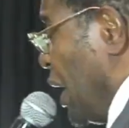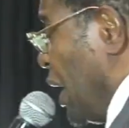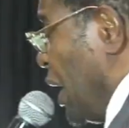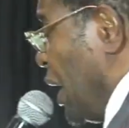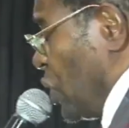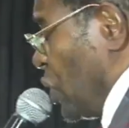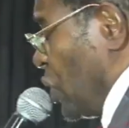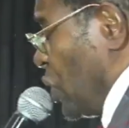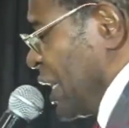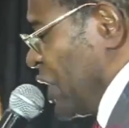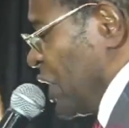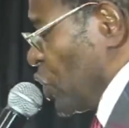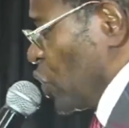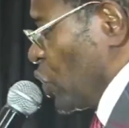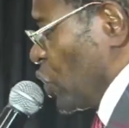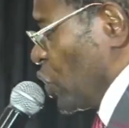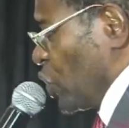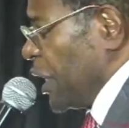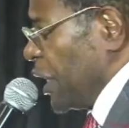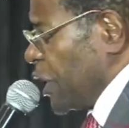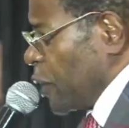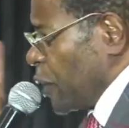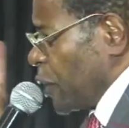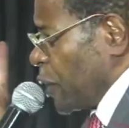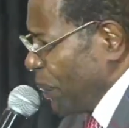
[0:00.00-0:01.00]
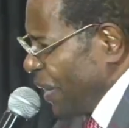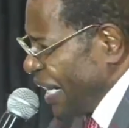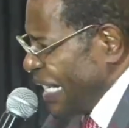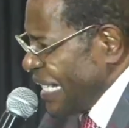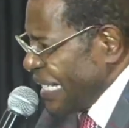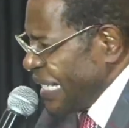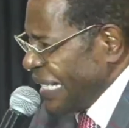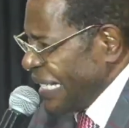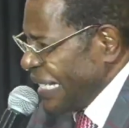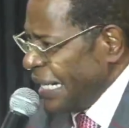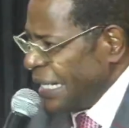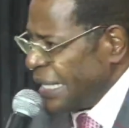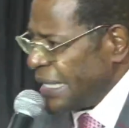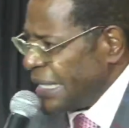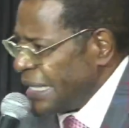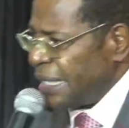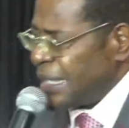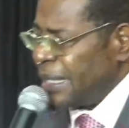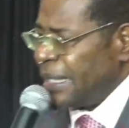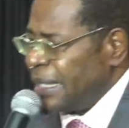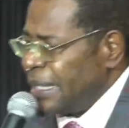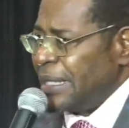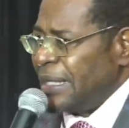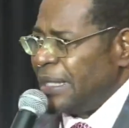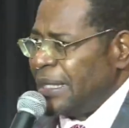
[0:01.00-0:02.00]
he's not history, he's present
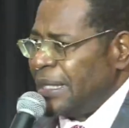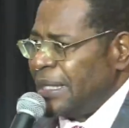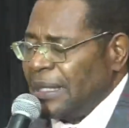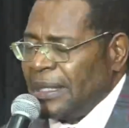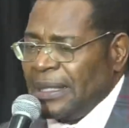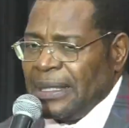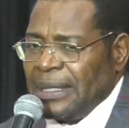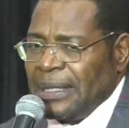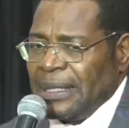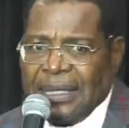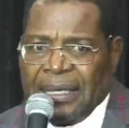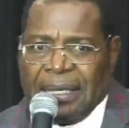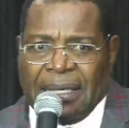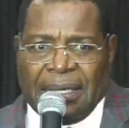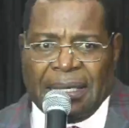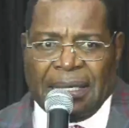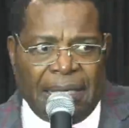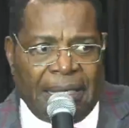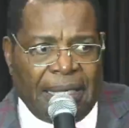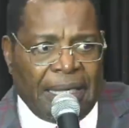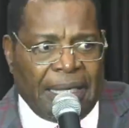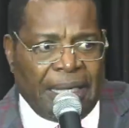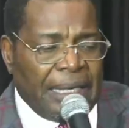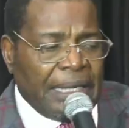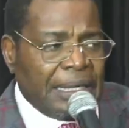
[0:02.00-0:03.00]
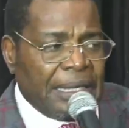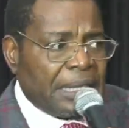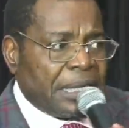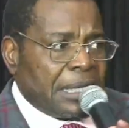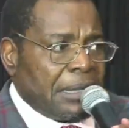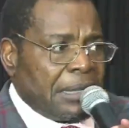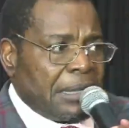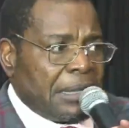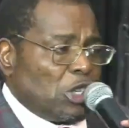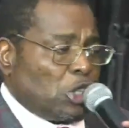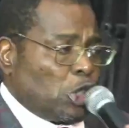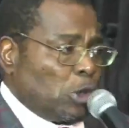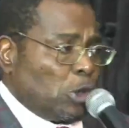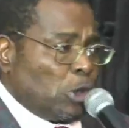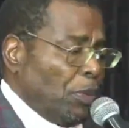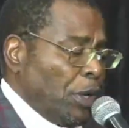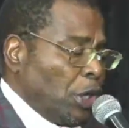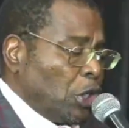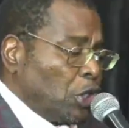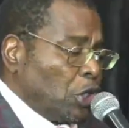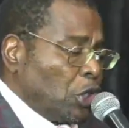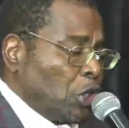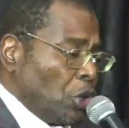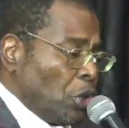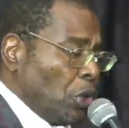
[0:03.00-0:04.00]
and He must
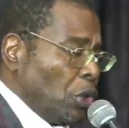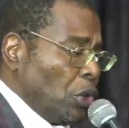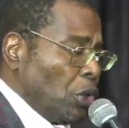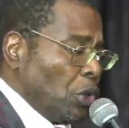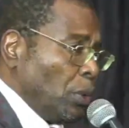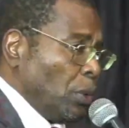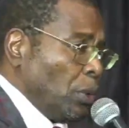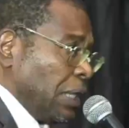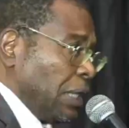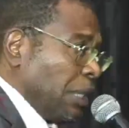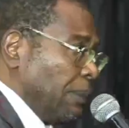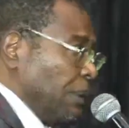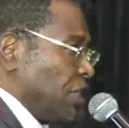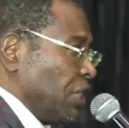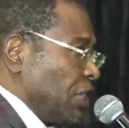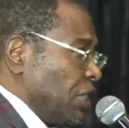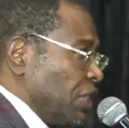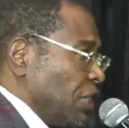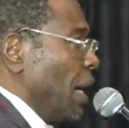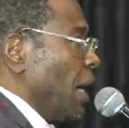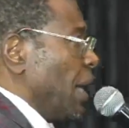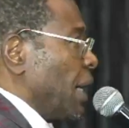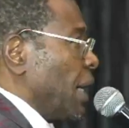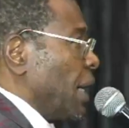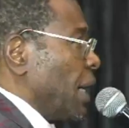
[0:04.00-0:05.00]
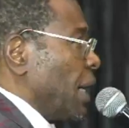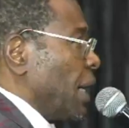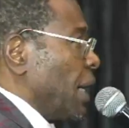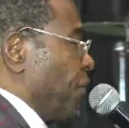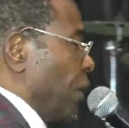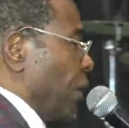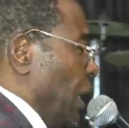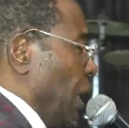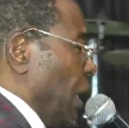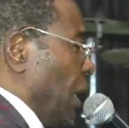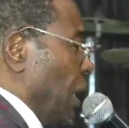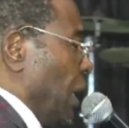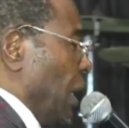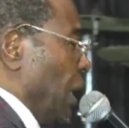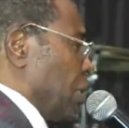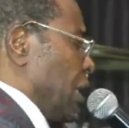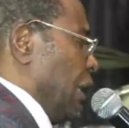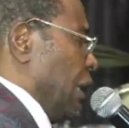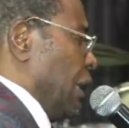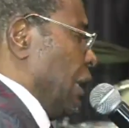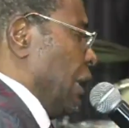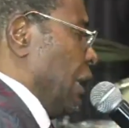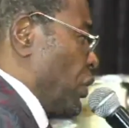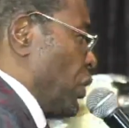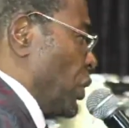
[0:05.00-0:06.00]
speak to you and He must reveal
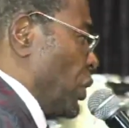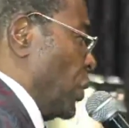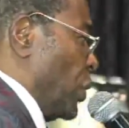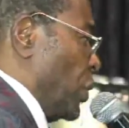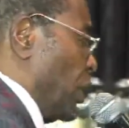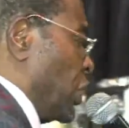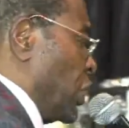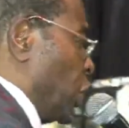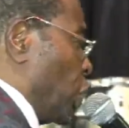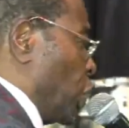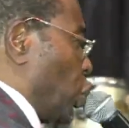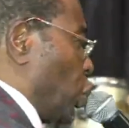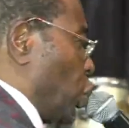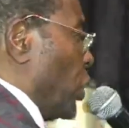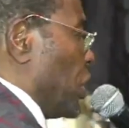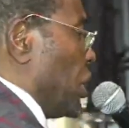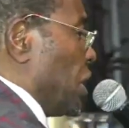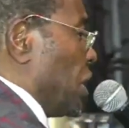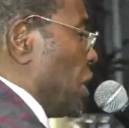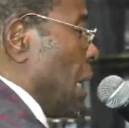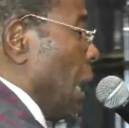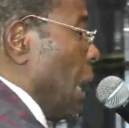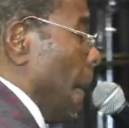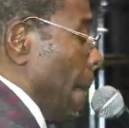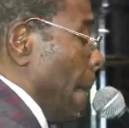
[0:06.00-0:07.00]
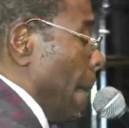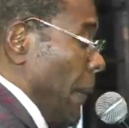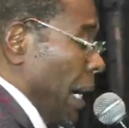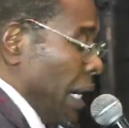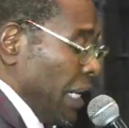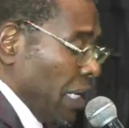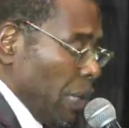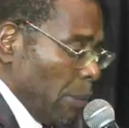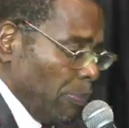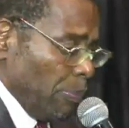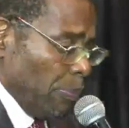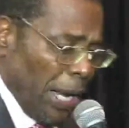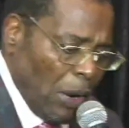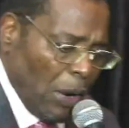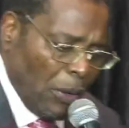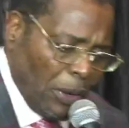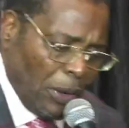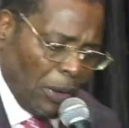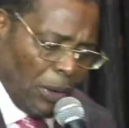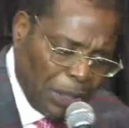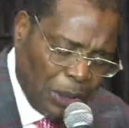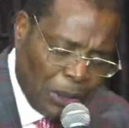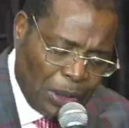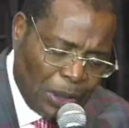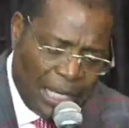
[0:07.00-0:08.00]
Himself to you and show His mighty power
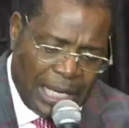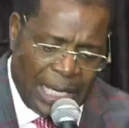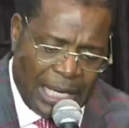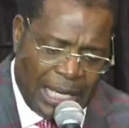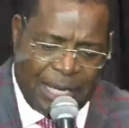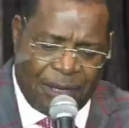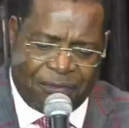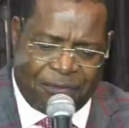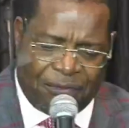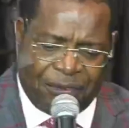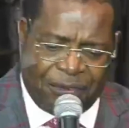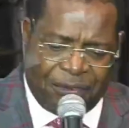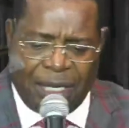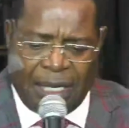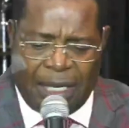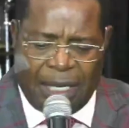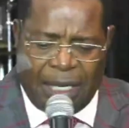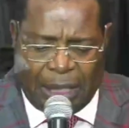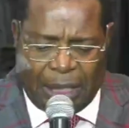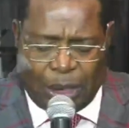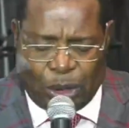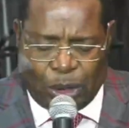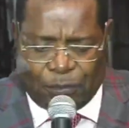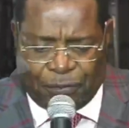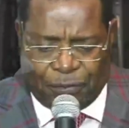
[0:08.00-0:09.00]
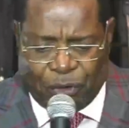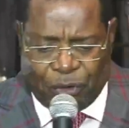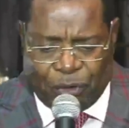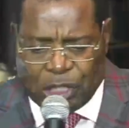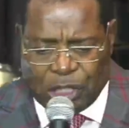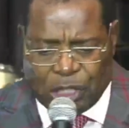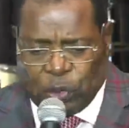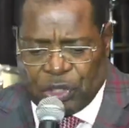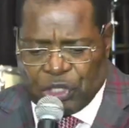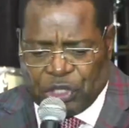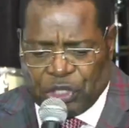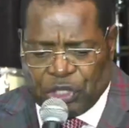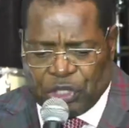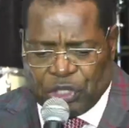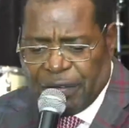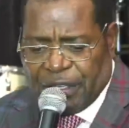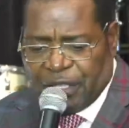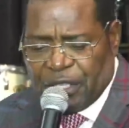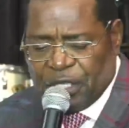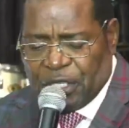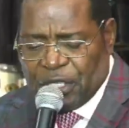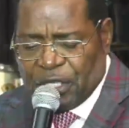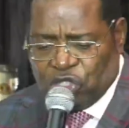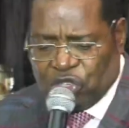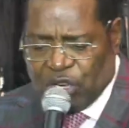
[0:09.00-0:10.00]
in your life. And of course, He was given
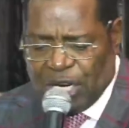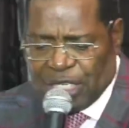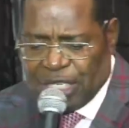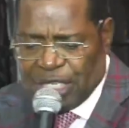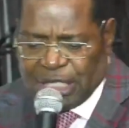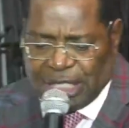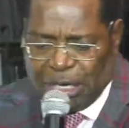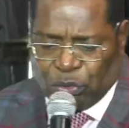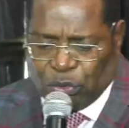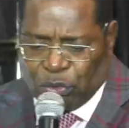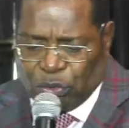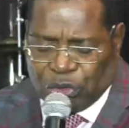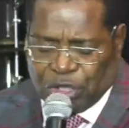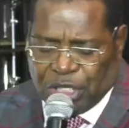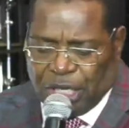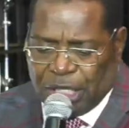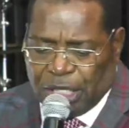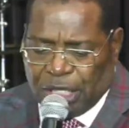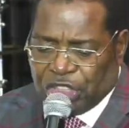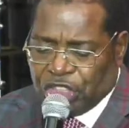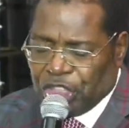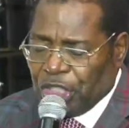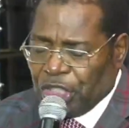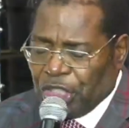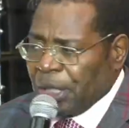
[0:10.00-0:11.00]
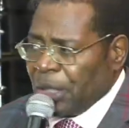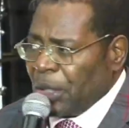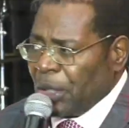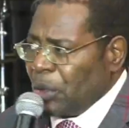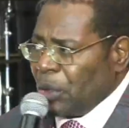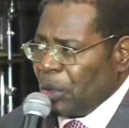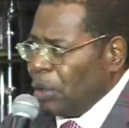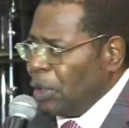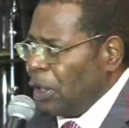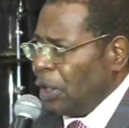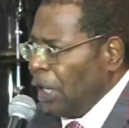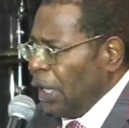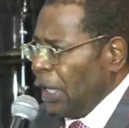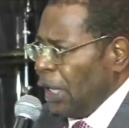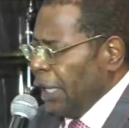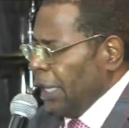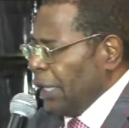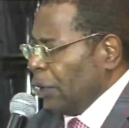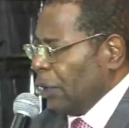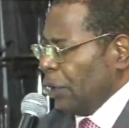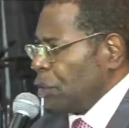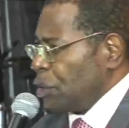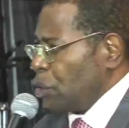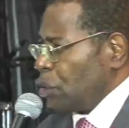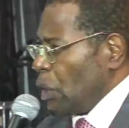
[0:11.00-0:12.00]
the strategy how to take Jericho.
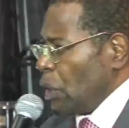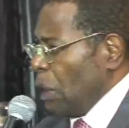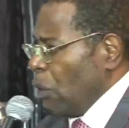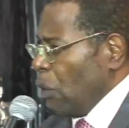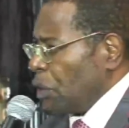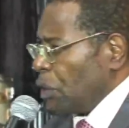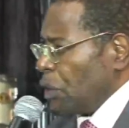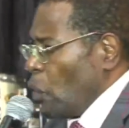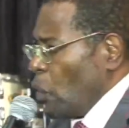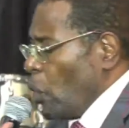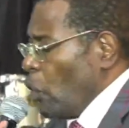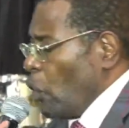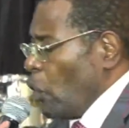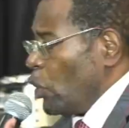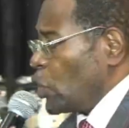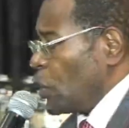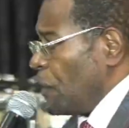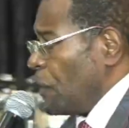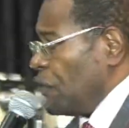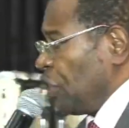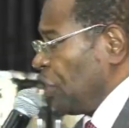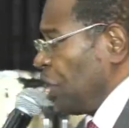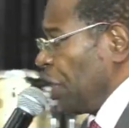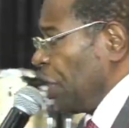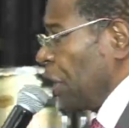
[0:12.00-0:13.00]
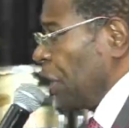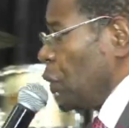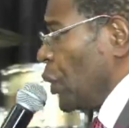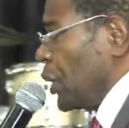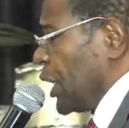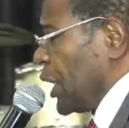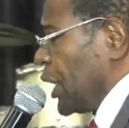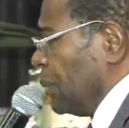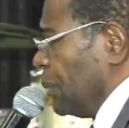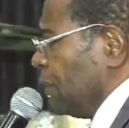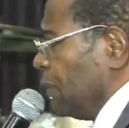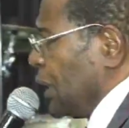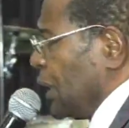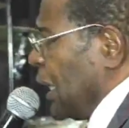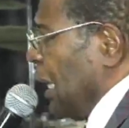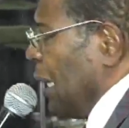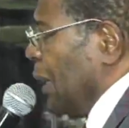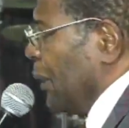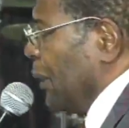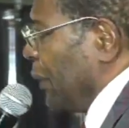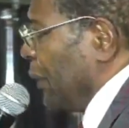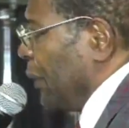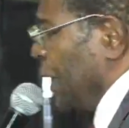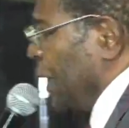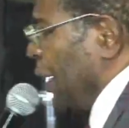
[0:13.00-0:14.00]
And we saw how the walls of Jericho came
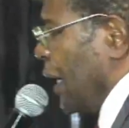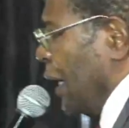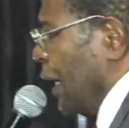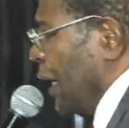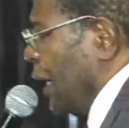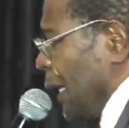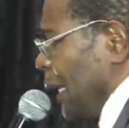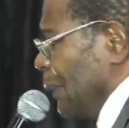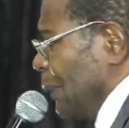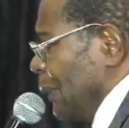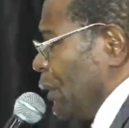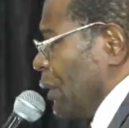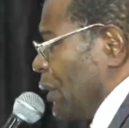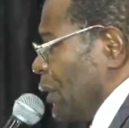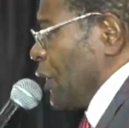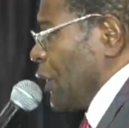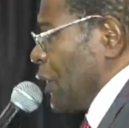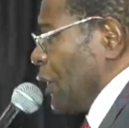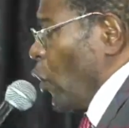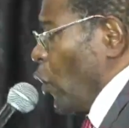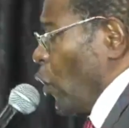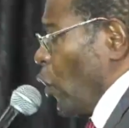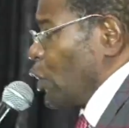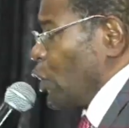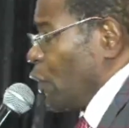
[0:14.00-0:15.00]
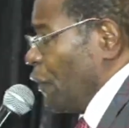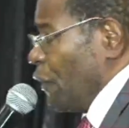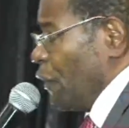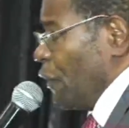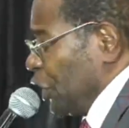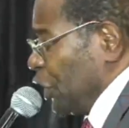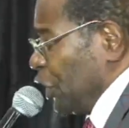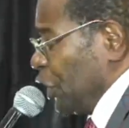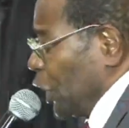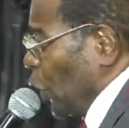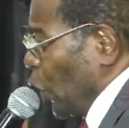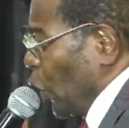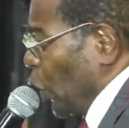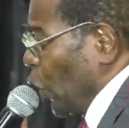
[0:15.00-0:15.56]
down. Come on, the walls of Jericho